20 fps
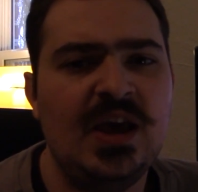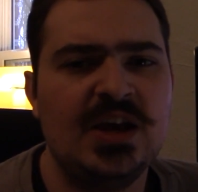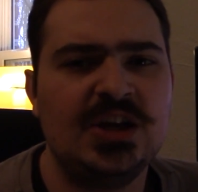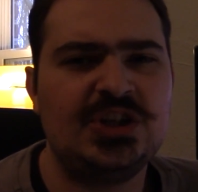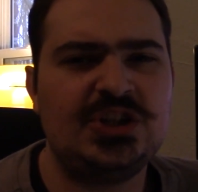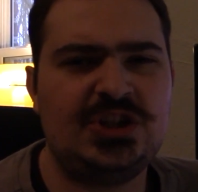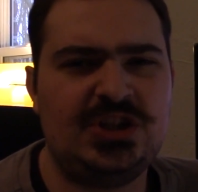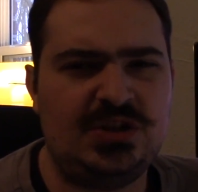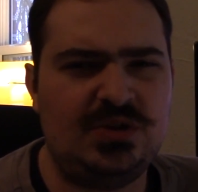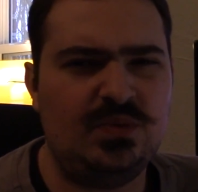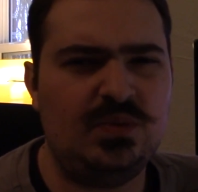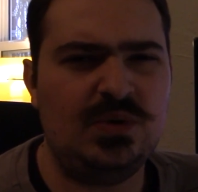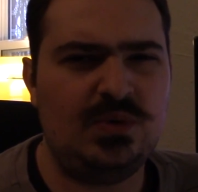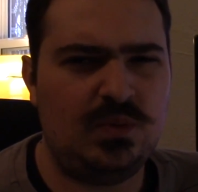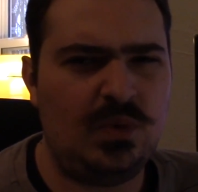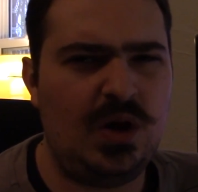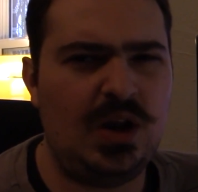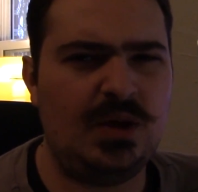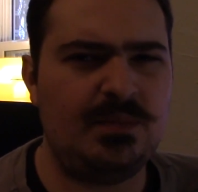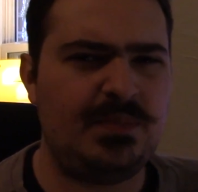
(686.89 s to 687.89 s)
she would
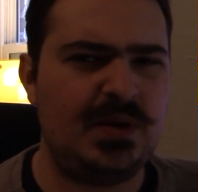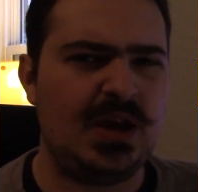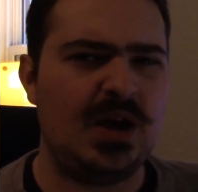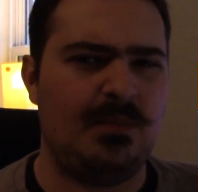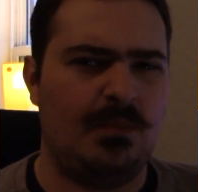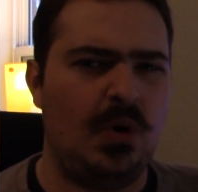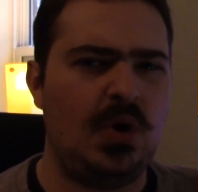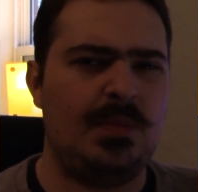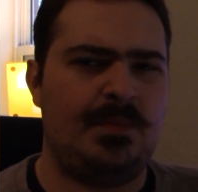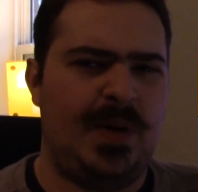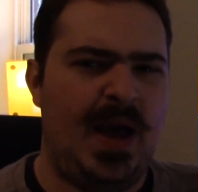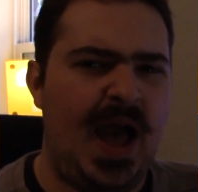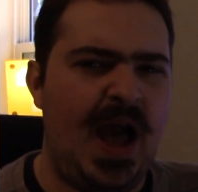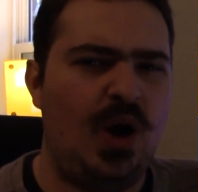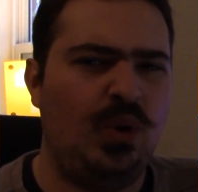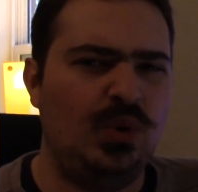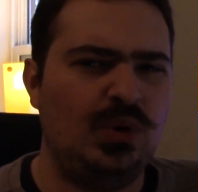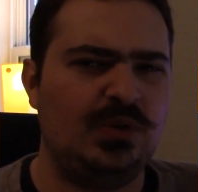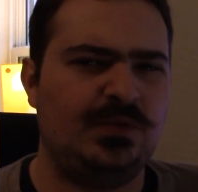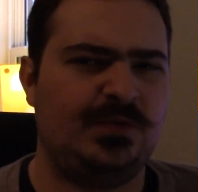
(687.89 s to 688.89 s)
want to be a more
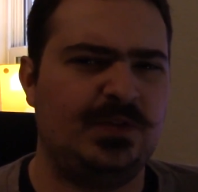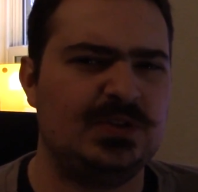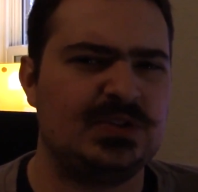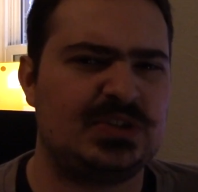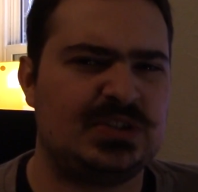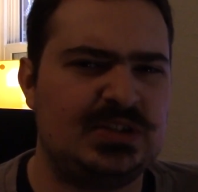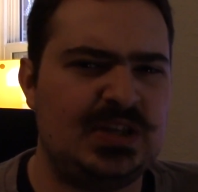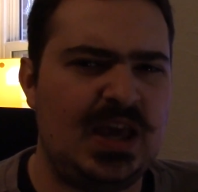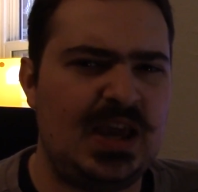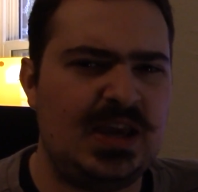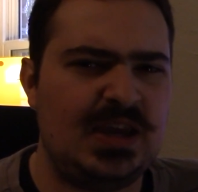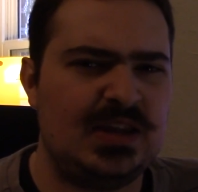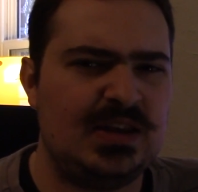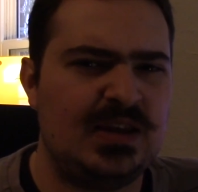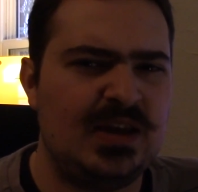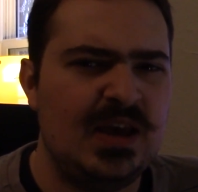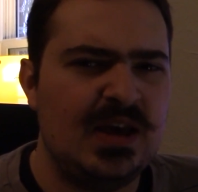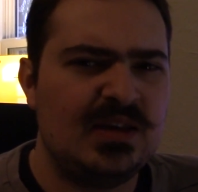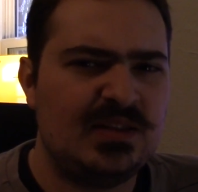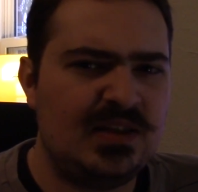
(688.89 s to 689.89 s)
powerful Saiyan
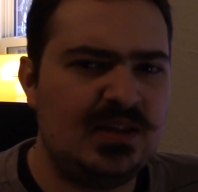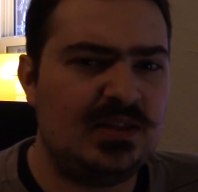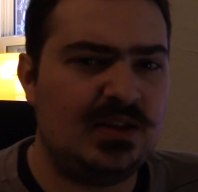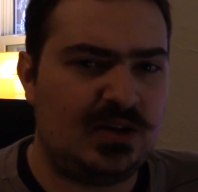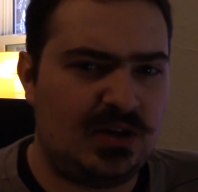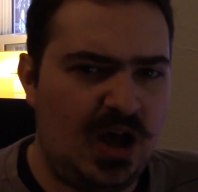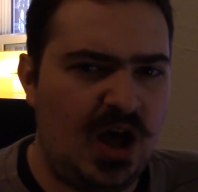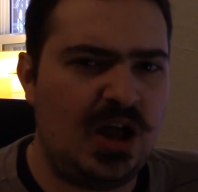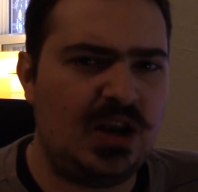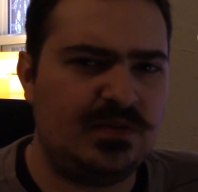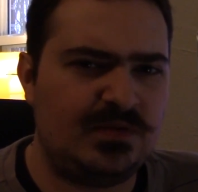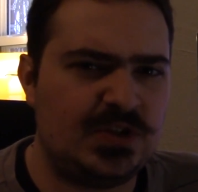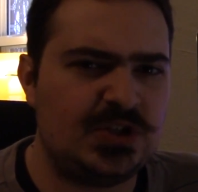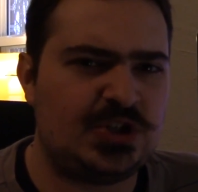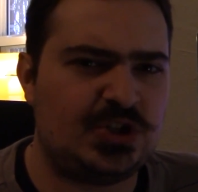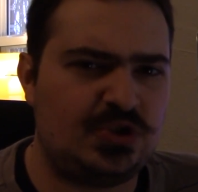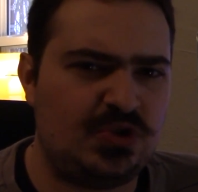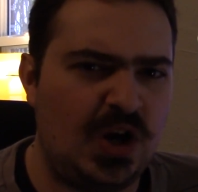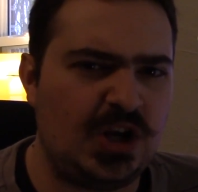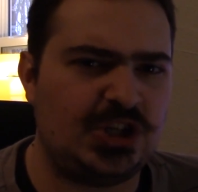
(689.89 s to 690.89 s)
than the God of
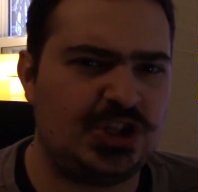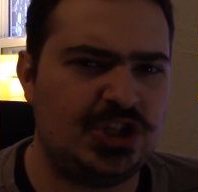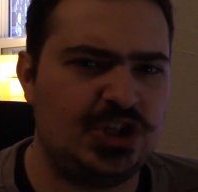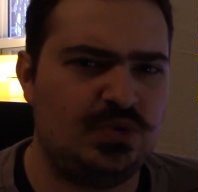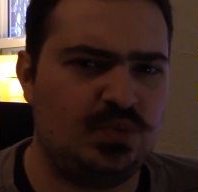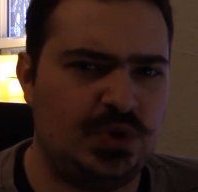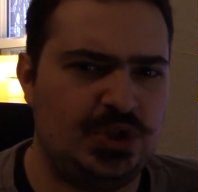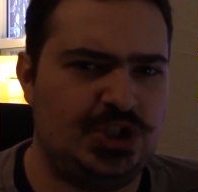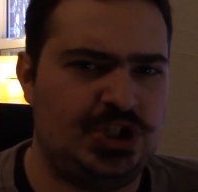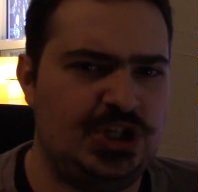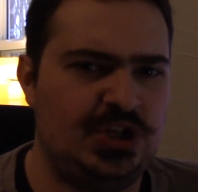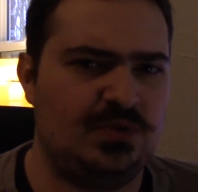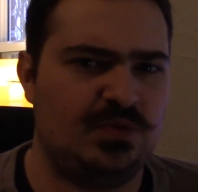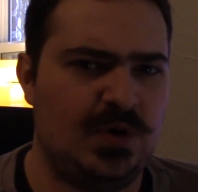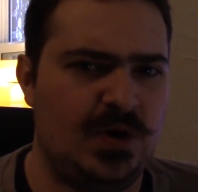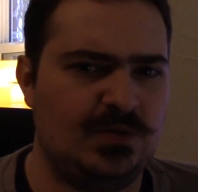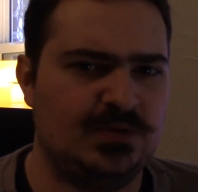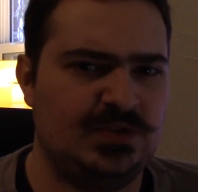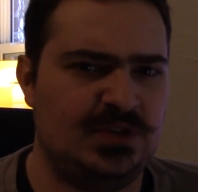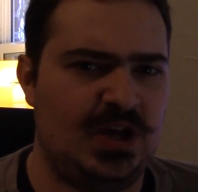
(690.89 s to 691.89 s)
Destruction when she
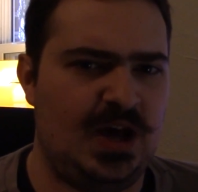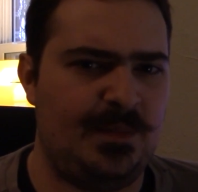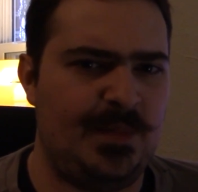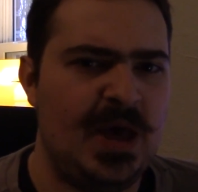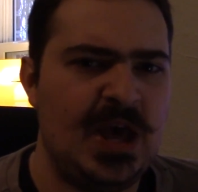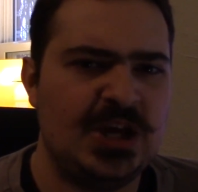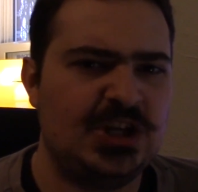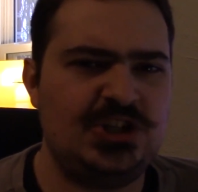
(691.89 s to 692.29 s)
grows up.